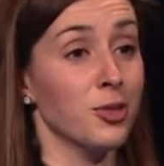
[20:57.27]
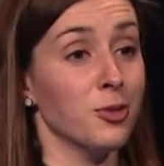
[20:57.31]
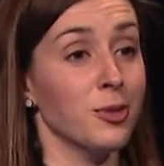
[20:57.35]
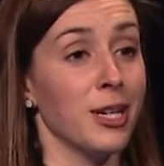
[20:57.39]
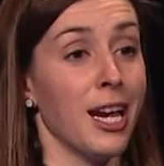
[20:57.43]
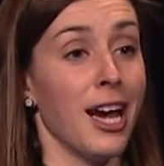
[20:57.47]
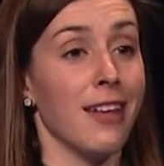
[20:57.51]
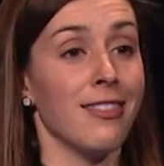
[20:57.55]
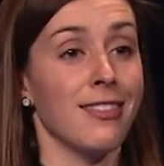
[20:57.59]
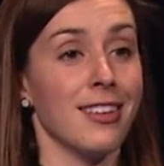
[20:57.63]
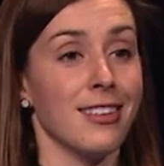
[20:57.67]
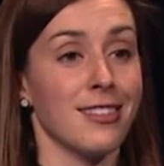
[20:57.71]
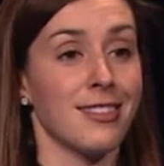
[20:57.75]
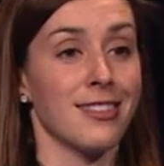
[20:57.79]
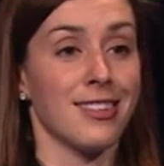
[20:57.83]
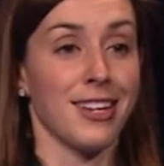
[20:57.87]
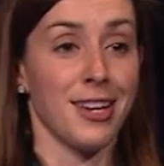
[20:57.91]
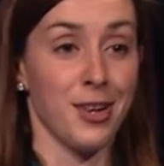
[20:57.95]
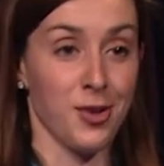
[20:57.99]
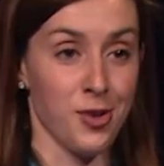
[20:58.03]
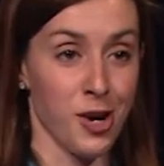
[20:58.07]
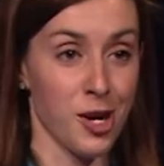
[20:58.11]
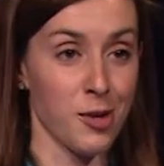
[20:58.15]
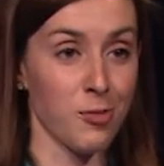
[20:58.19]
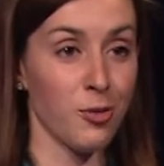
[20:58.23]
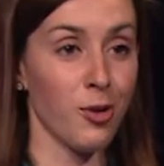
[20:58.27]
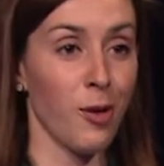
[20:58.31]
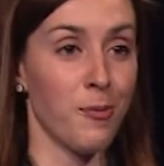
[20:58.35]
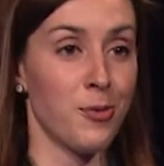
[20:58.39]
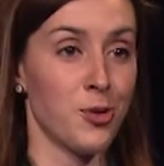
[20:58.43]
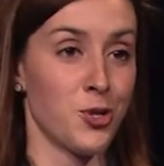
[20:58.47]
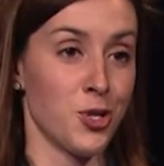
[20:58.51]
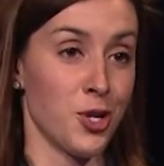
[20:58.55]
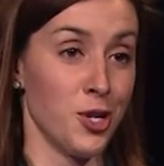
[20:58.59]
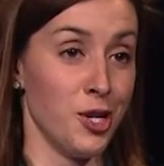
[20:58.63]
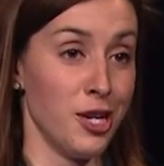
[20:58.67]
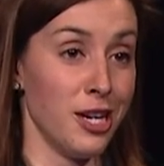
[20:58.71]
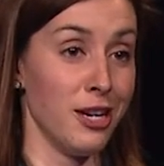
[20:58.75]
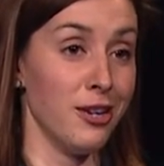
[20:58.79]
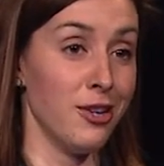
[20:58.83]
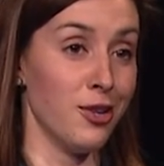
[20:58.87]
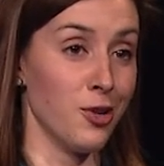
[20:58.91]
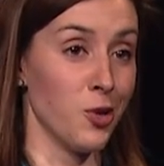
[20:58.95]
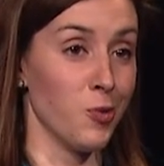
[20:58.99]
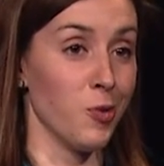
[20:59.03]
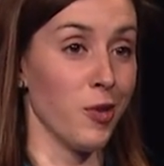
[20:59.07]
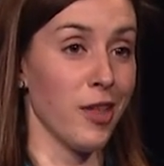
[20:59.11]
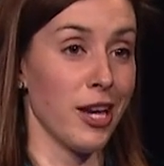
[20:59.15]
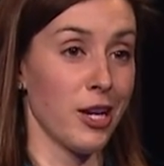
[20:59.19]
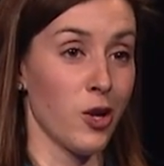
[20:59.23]
we had this incredible opportunity to
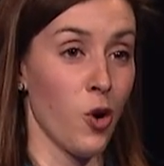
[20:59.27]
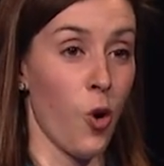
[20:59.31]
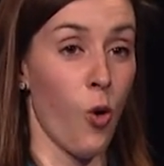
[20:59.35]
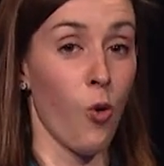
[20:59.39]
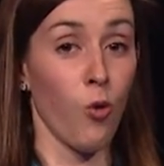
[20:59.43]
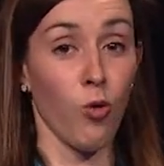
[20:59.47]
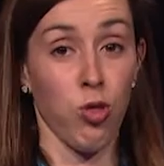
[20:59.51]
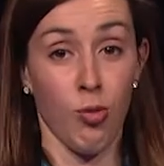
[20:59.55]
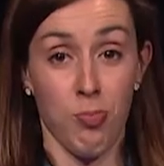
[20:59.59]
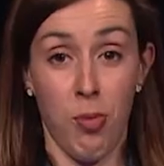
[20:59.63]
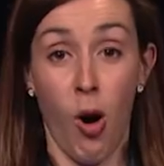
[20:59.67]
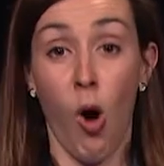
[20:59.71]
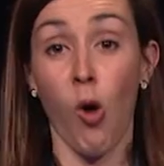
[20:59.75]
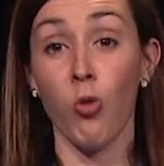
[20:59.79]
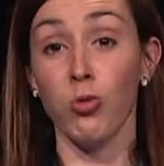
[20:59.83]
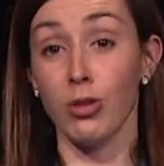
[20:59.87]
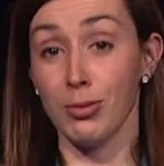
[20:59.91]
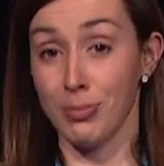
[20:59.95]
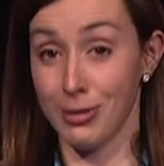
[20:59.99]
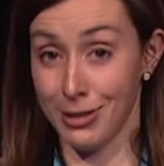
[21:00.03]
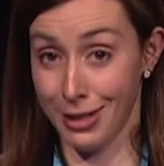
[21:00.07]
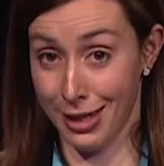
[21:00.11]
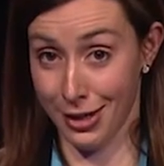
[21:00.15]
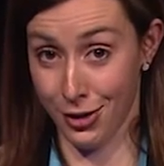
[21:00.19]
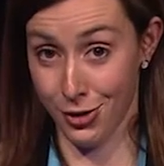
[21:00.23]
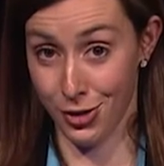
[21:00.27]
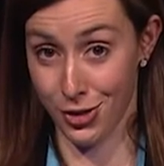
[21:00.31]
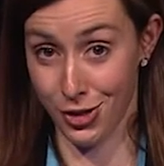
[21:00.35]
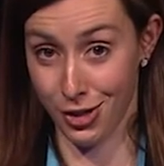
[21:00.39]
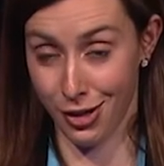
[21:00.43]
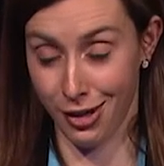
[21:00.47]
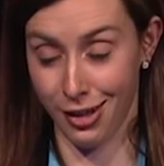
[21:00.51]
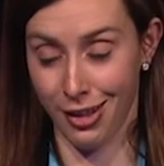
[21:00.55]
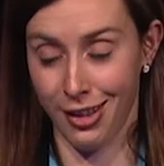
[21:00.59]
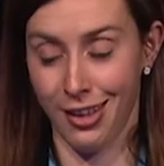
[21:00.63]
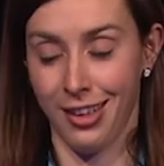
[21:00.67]
do what they call the polar plunge,